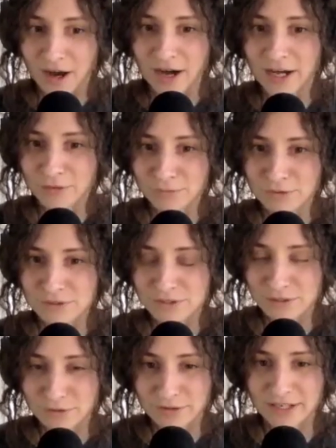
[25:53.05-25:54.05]
en route
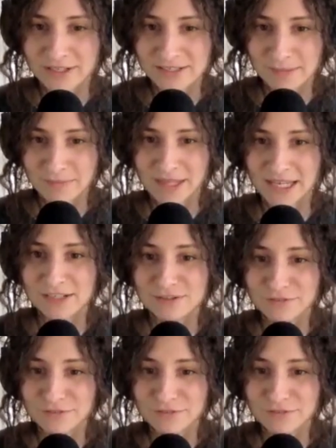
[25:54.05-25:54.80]
to learning something is